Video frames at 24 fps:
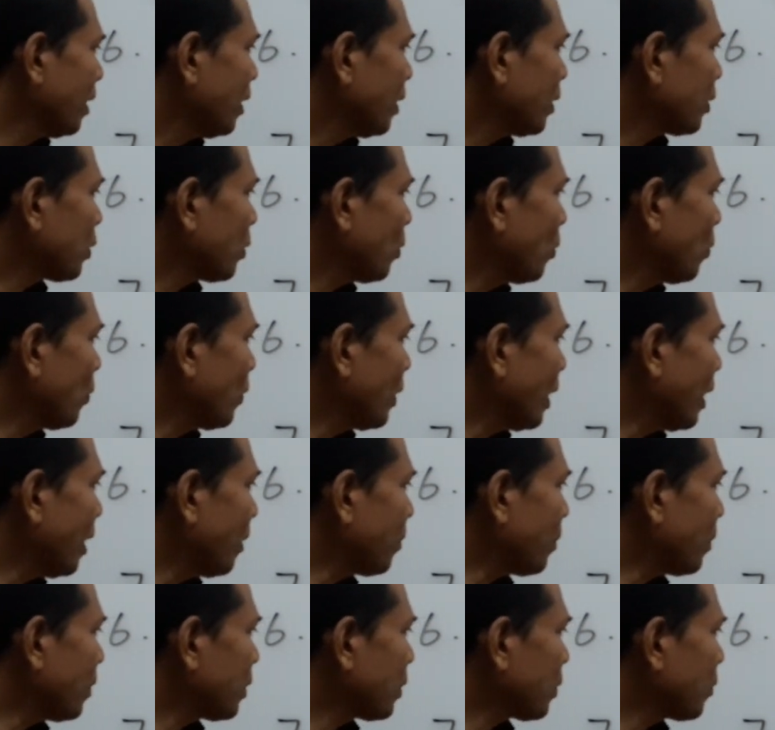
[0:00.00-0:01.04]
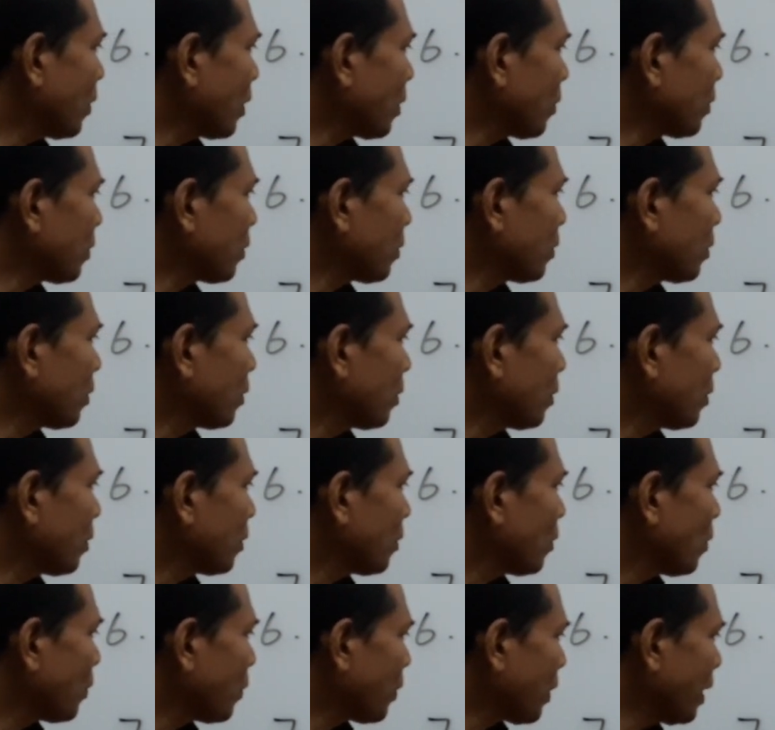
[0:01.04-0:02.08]
So we have square root
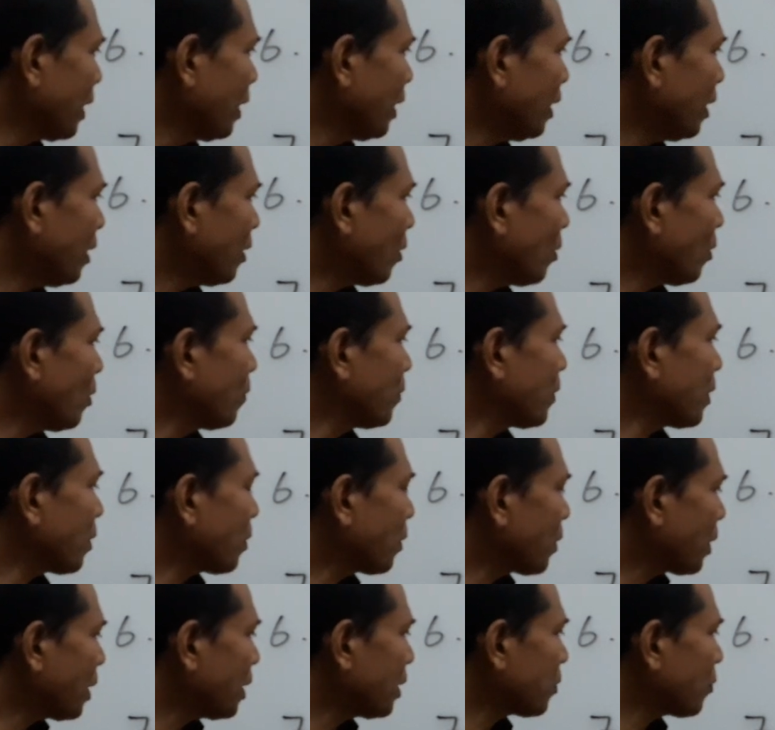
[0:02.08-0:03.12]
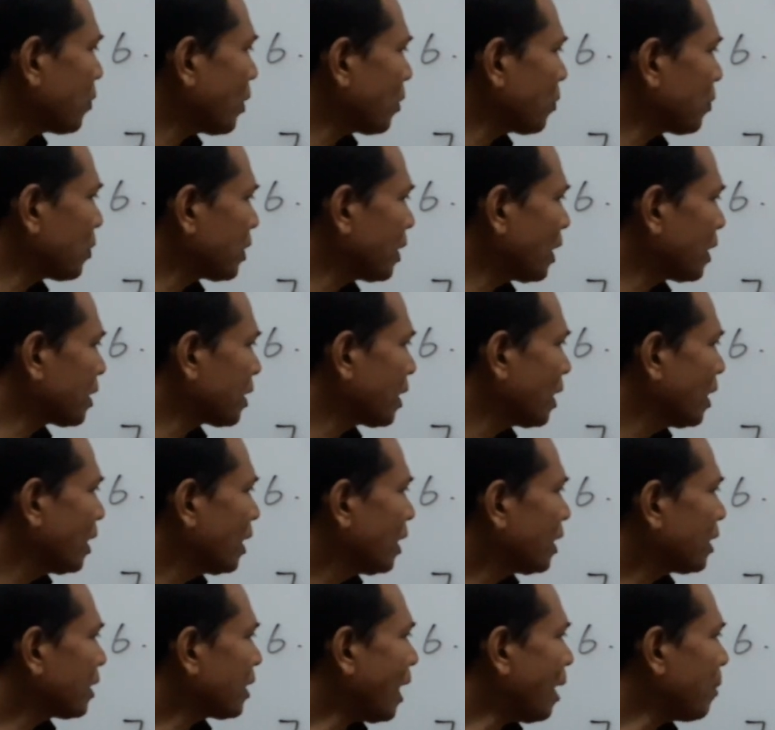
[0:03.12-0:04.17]
3 over 3 square root 6
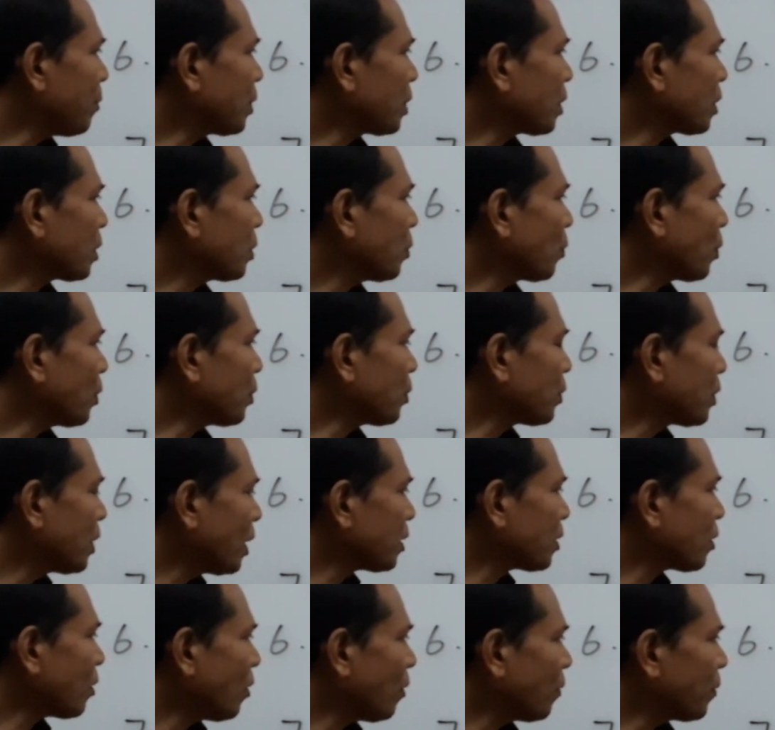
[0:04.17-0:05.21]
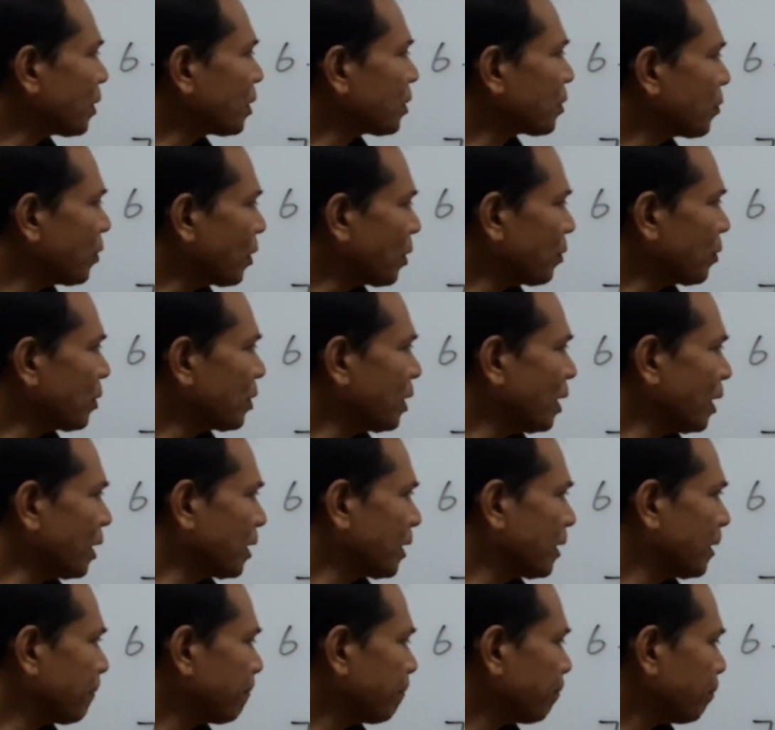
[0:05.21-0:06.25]
times square root 6 over square root 6.